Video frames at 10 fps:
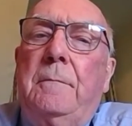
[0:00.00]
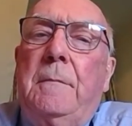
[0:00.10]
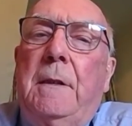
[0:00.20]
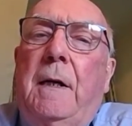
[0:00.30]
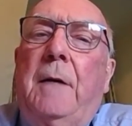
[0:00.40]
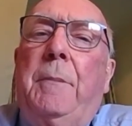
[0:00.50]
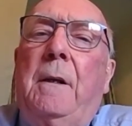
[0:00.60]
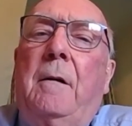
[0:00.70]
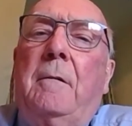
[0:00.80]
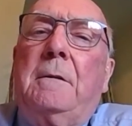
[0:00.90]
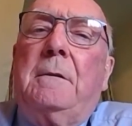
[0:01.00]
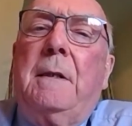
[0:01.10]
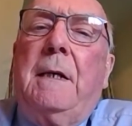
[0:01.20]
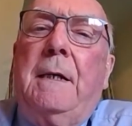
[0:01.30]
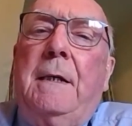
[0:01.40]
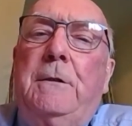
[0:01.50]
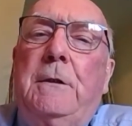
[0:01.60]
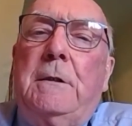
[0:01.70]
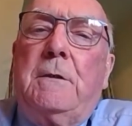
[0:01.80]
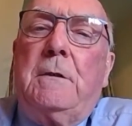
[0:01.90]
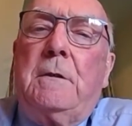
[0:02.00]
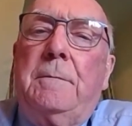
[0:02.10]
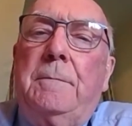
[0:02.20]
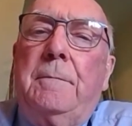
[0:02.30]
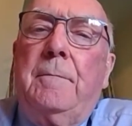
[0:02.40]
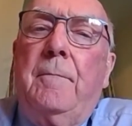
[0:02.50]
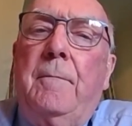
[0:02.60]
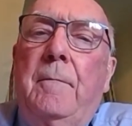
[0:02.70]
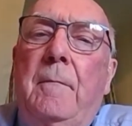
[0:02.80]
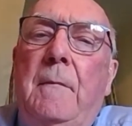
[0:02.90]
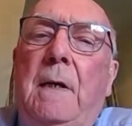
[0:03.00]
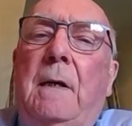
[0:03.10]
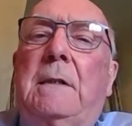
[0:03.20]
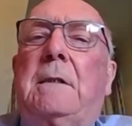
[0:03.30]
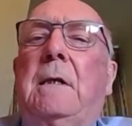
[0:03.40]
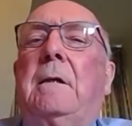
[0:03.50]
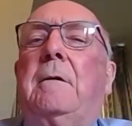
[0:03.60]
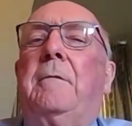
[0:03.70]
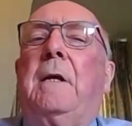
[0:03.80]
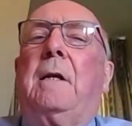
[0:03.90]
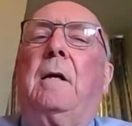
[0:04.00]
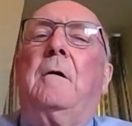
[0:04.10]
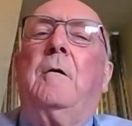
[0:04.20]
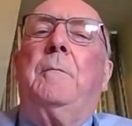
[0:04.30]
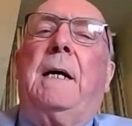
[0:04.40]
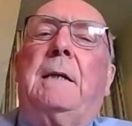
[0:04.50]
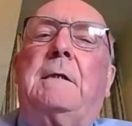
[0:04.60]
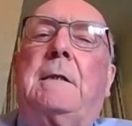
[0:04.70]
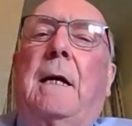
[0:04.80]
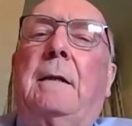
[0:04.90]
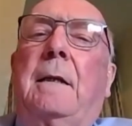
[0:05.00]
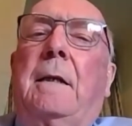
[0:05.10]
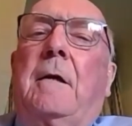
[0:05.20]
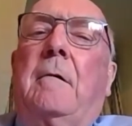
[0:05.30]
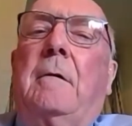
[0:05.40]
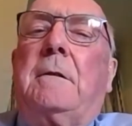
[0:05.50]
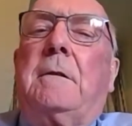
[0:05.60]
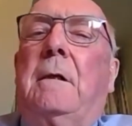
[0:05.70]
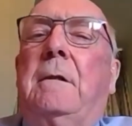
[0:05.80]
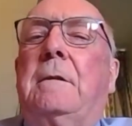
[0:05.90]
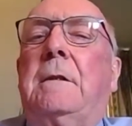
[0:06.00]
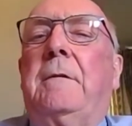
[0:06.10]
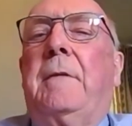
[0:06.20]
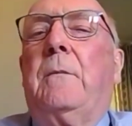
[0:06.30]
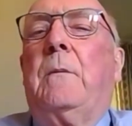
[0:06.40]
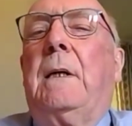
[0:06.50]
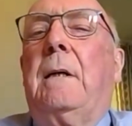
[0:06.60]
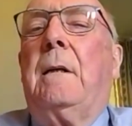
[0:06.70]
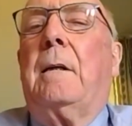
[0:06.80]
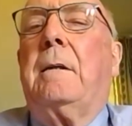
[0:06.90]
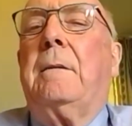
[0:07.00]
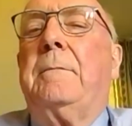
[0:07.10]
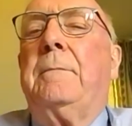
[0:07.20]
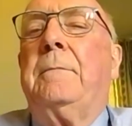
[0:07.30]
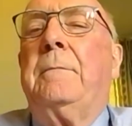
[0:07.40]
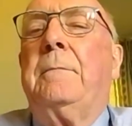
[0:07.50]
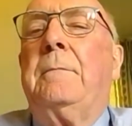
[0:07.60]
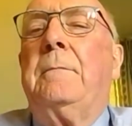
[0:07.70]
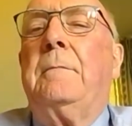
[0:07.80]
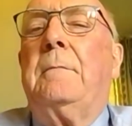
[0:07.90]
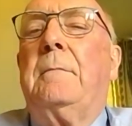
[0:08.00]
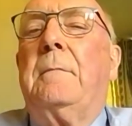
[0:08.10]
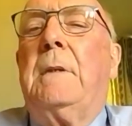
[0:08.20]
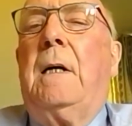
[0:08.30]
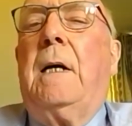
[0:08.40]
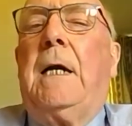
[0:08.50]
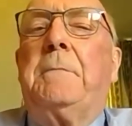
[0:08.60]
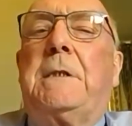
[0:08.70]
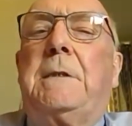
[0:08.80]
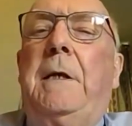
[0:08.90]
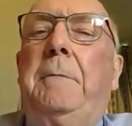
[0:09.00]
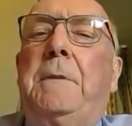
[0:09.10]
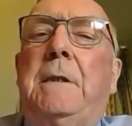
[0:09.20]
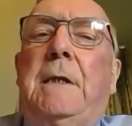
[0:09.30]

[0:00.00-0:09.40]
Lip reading: I belong to the ages. I circle the globe and stand at the crossroads of the world. I am steeped in